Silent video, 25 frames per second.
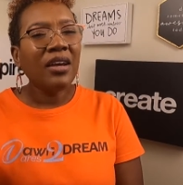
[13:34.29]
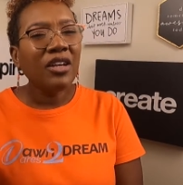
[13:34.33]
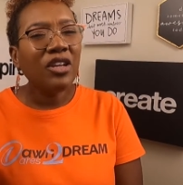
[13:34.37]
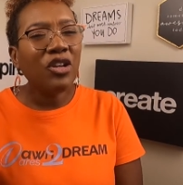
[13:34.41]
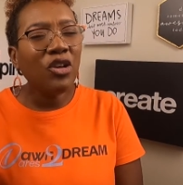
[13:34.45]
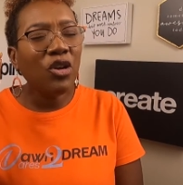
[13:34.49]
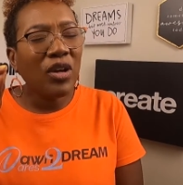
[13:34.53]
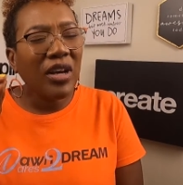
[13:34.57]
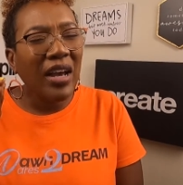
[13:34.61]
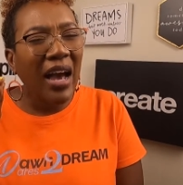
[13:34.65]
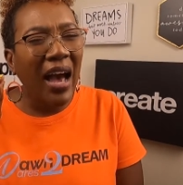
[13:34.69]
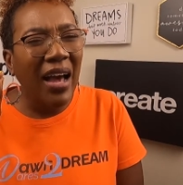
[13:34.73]

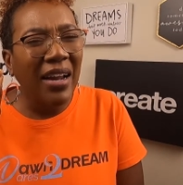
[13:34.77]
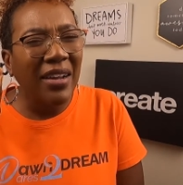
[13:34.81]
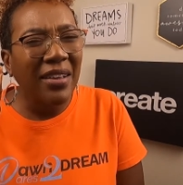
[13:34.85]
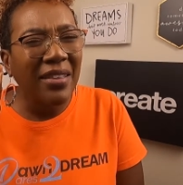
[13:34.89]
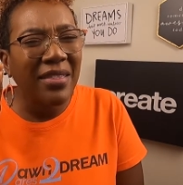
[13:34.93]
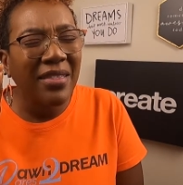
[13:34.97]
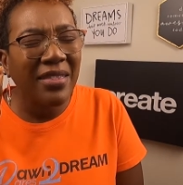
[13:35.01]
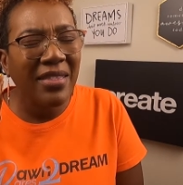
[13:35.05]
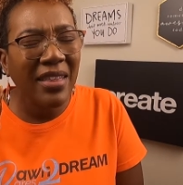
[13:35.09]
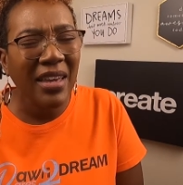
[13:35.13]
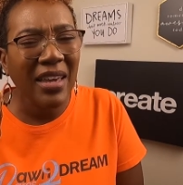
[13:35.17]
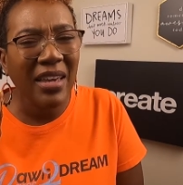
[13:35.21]
you gotta
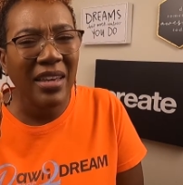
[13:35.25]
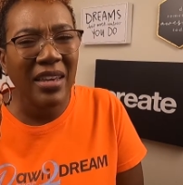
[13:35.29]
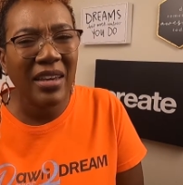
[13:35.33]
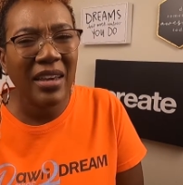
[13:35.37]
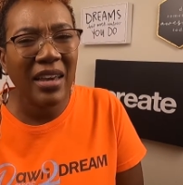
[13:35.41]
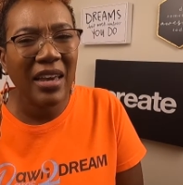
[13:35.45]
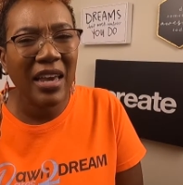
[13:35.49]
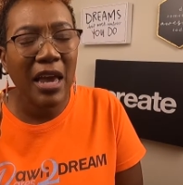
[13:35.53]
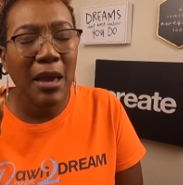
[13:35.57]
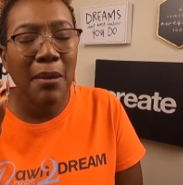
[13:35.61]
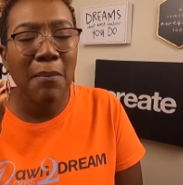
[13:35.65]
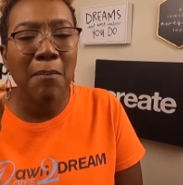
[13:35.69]

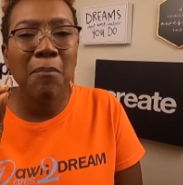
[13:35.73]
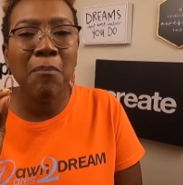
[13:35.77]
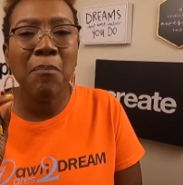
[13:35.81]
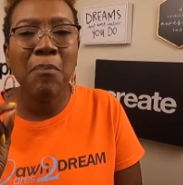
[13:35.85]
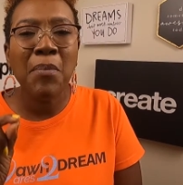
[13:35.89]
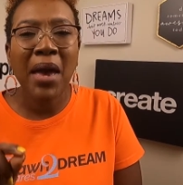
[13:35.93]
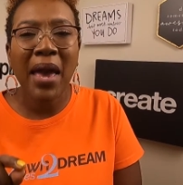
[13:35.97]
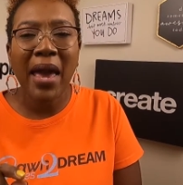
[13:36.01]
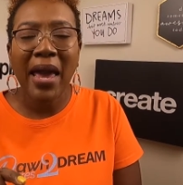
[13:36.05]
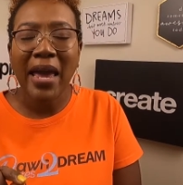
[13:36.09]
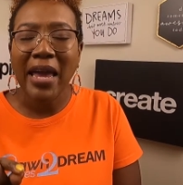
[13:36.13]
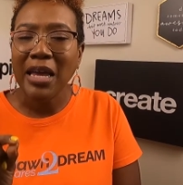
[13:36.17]
think it
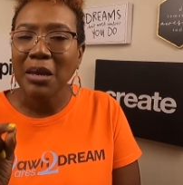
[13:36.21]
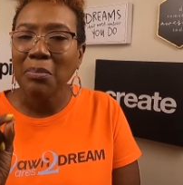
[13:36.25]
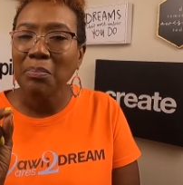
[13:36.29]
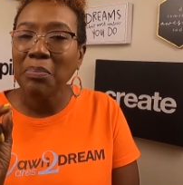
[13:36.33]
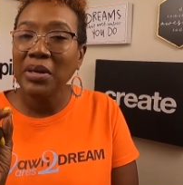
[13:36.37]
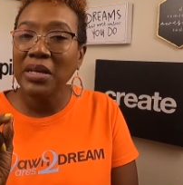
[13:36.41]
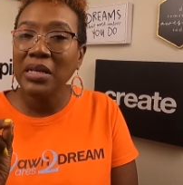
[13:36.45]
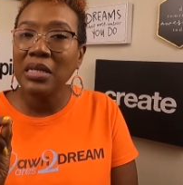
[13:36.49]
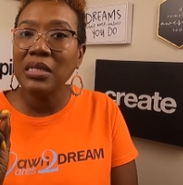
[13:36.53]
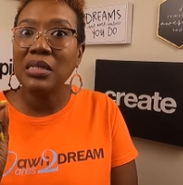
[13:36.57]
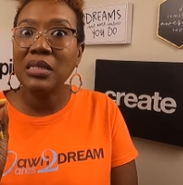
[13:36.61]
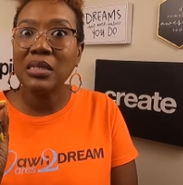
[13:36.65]
may
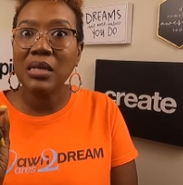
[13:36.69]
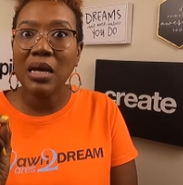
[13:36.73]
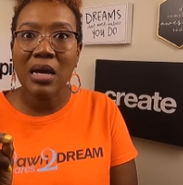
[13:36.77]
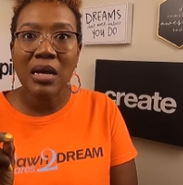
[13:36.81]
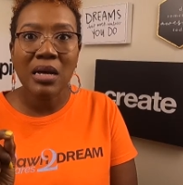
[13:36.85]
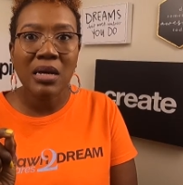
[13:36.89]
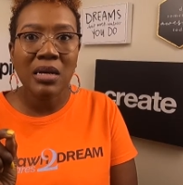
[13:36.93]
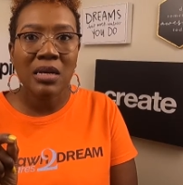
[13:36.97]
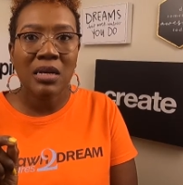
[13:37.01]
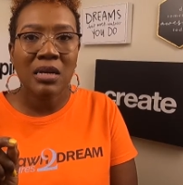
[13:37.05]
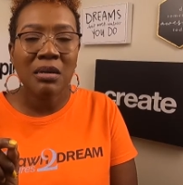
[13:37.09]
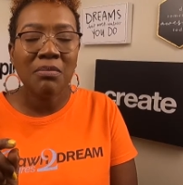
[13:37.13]
be
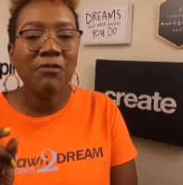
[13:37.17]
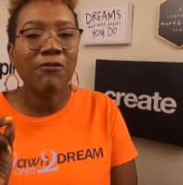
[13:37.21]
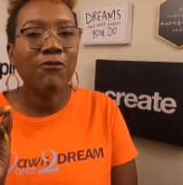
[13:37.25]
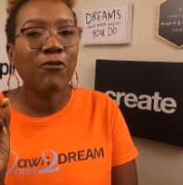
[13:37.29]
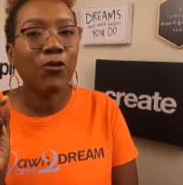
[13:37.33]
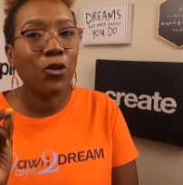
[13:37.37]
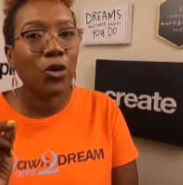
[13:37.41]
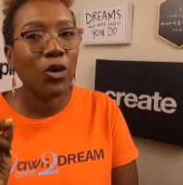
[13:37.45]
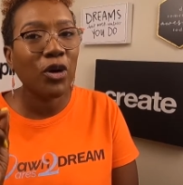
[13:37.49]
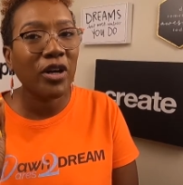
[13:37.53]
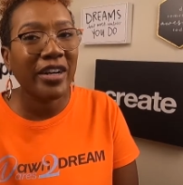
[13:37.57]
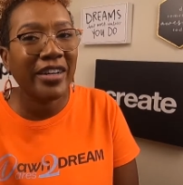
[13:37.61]
time
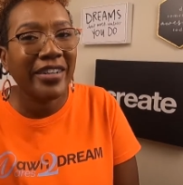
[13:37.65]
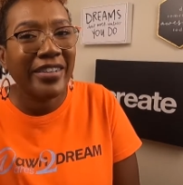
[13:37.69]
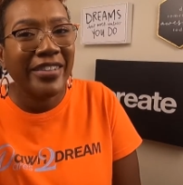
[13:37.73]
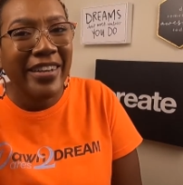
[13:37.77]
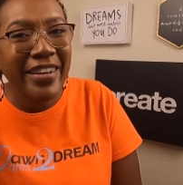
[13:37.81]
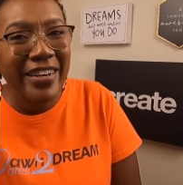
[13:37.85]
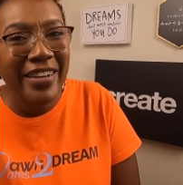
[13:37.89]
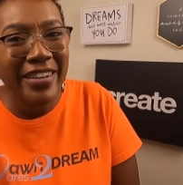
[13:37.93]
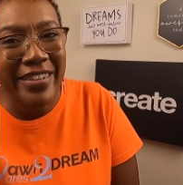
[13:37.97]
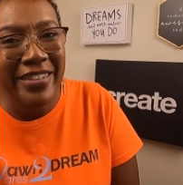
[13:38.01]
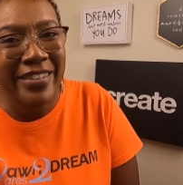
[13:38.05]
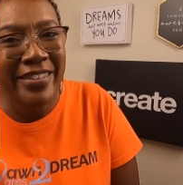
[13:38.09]
for a
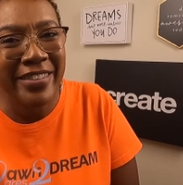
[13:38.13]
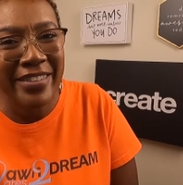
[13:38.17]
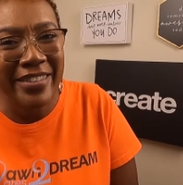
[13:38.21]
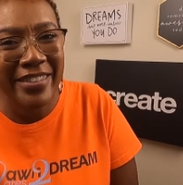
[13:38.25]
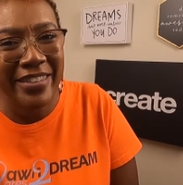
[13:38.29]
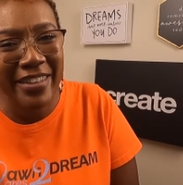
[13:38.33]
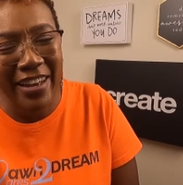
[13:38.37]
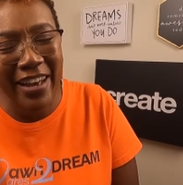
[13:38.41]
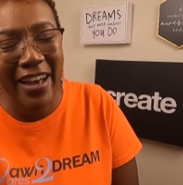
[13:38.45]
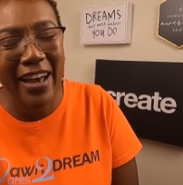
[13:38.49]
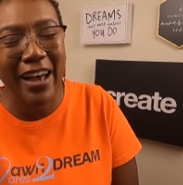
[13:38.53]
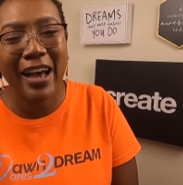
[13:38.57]

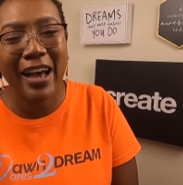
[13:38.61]
cleanse.